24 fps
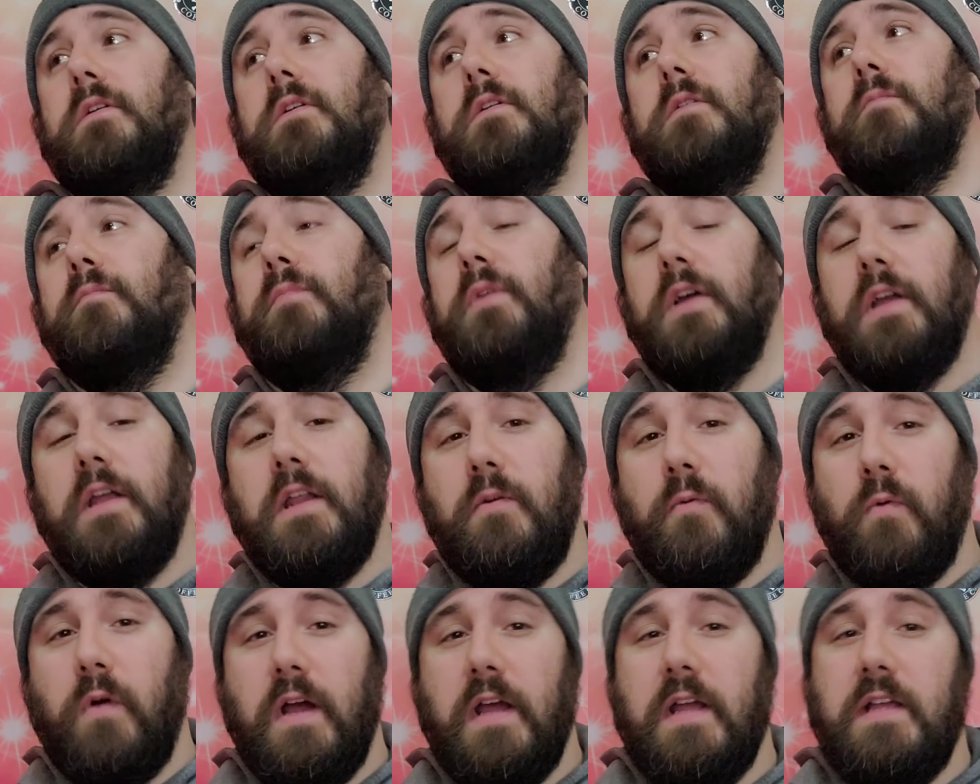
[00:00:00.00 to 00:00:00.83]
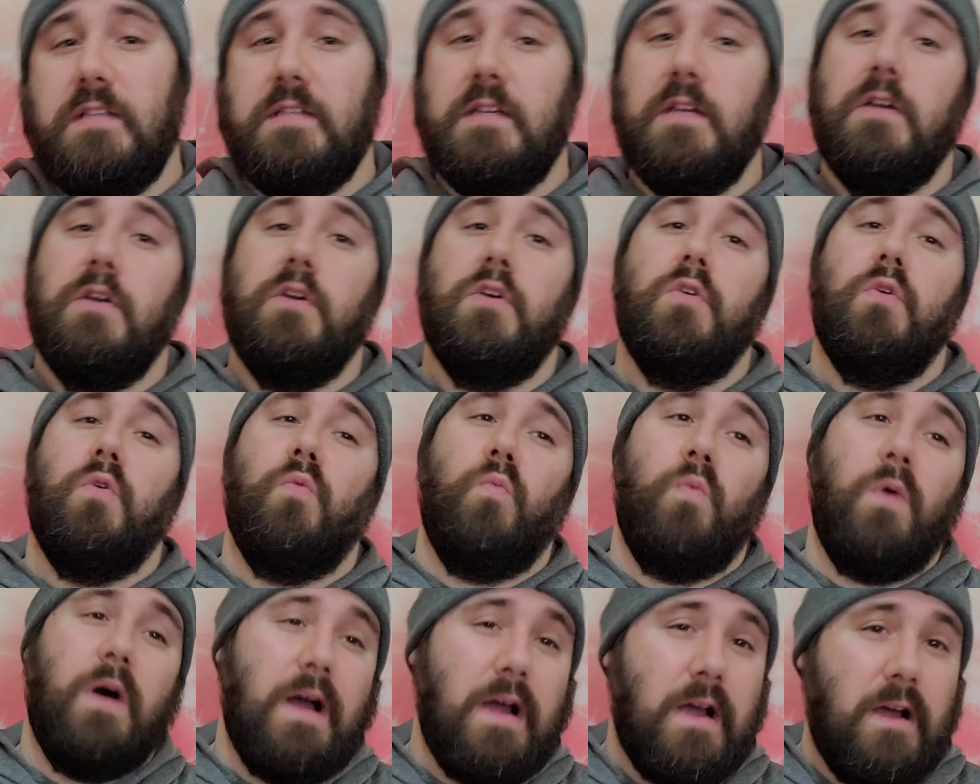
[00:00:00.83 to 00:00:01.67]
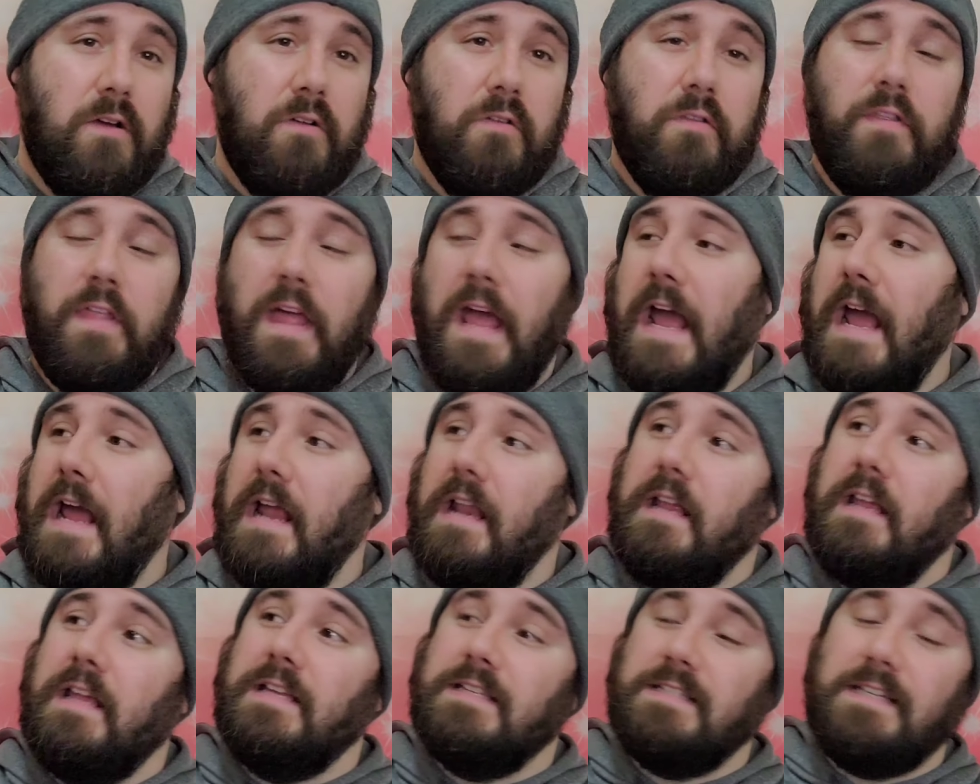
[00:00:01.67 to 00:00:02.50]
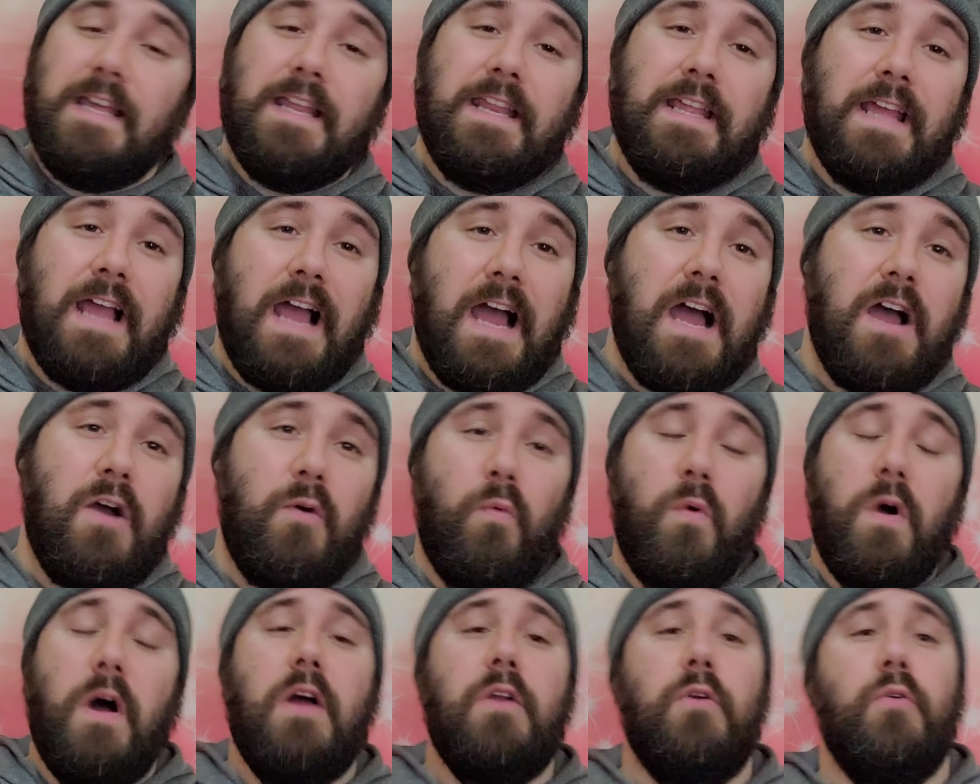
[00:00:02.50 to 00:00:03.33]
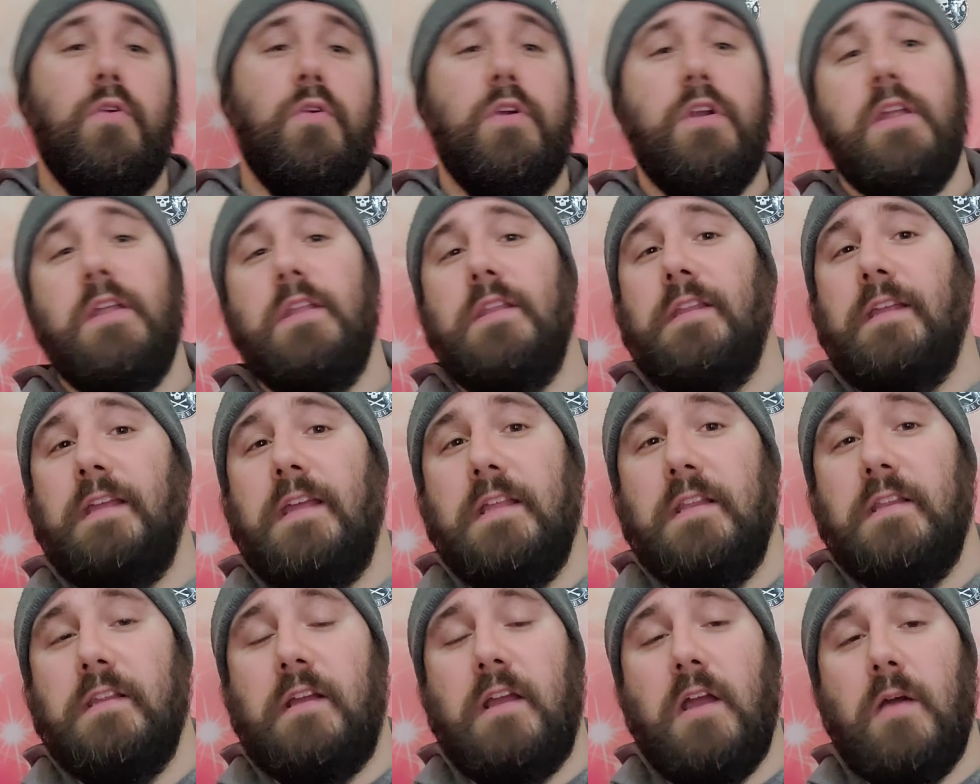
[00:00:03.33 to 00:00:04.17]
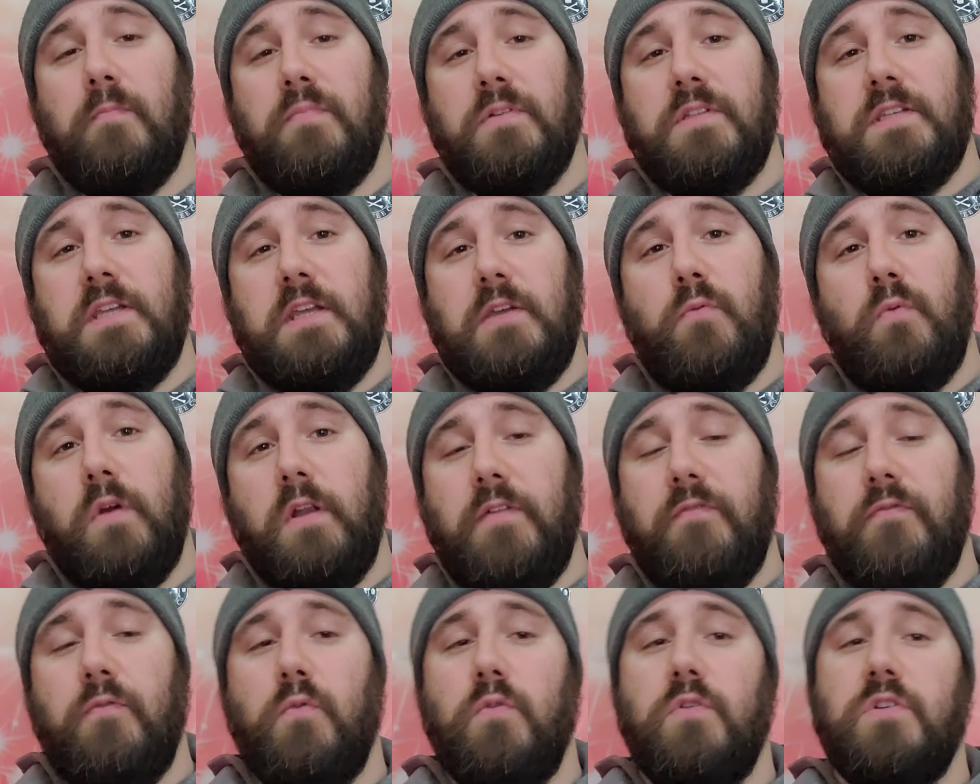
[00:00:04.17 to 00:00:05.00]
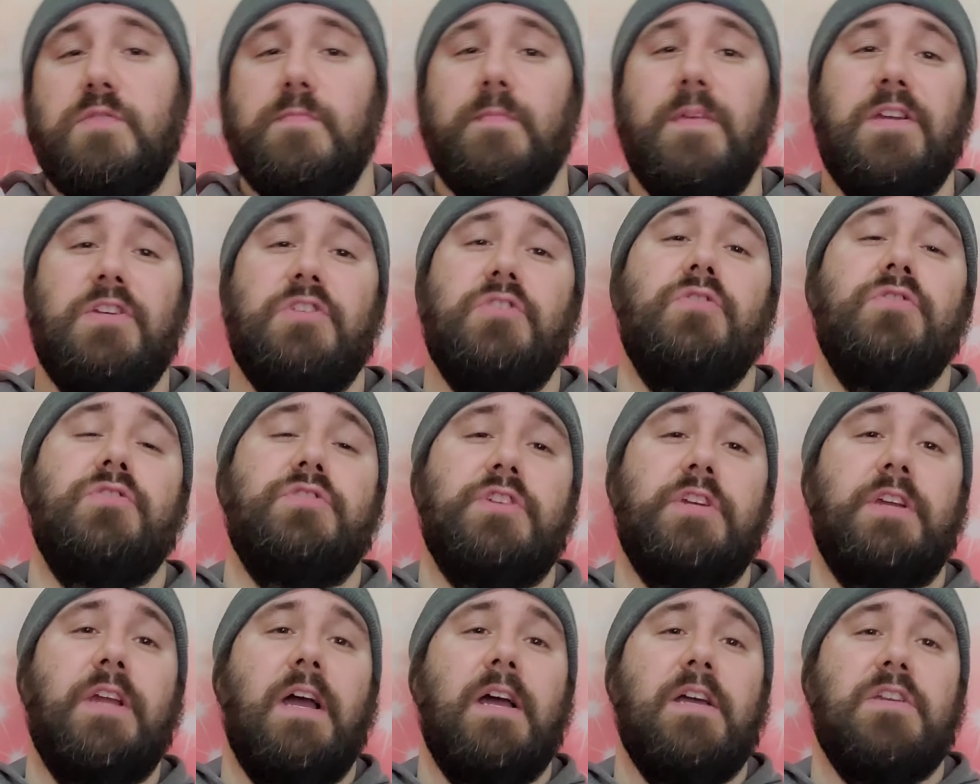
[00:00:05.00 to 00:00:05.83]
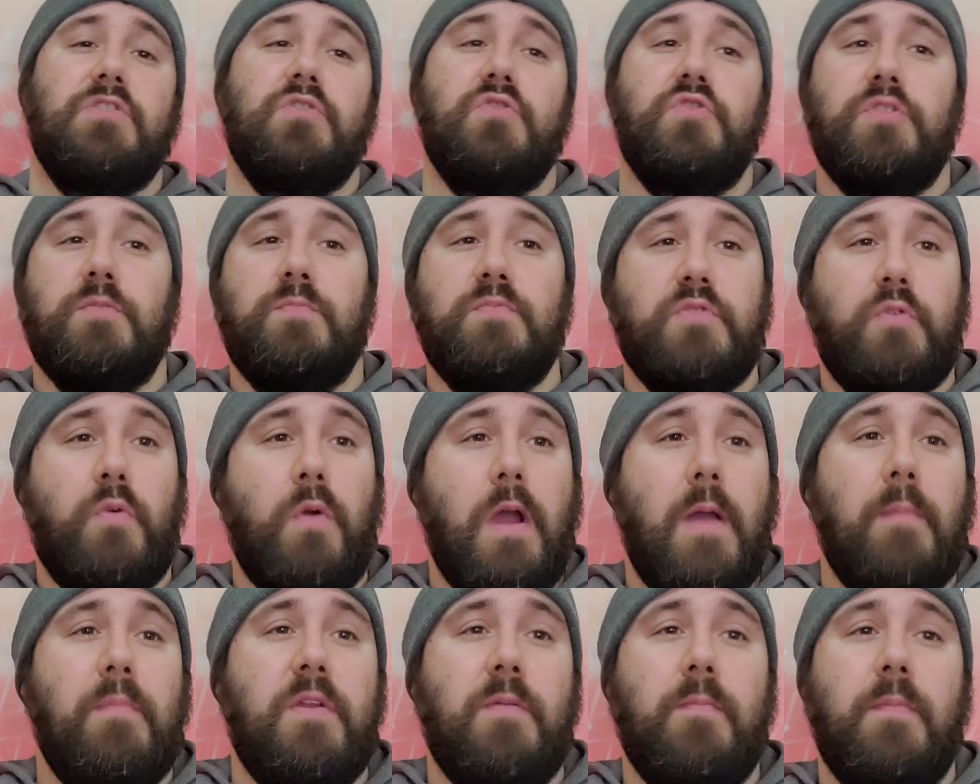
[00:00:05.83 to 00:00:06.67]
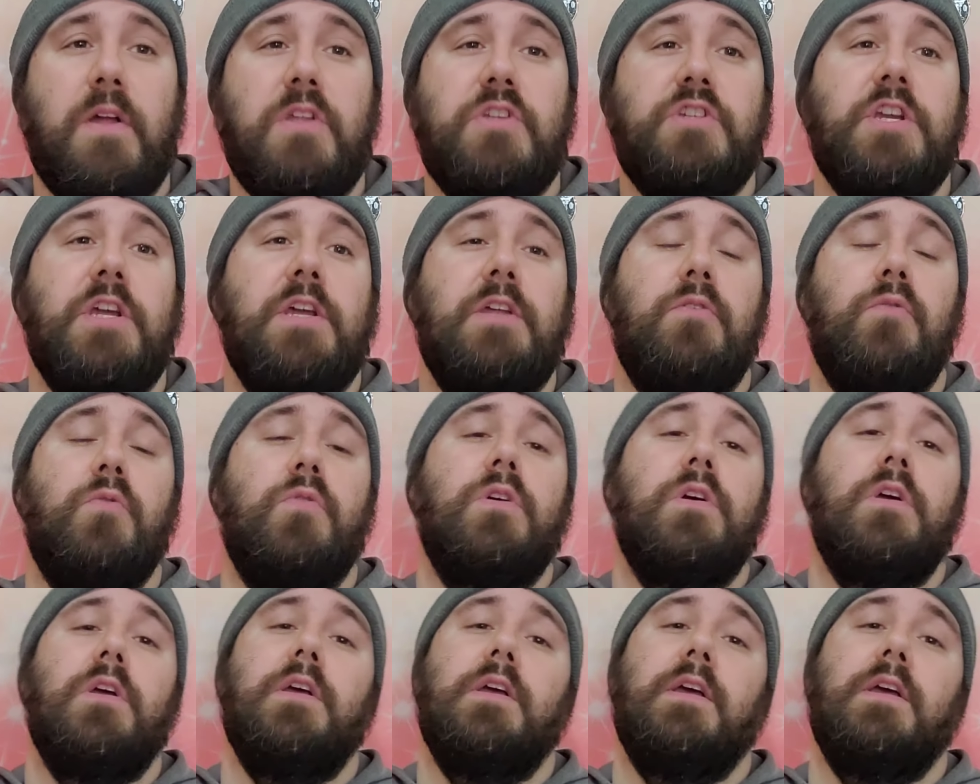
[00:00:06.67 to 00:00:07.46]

But anyways, while that is getting hot water in it and getting a cup of tea ready for us, make sure that you guys are subscribing to my channel,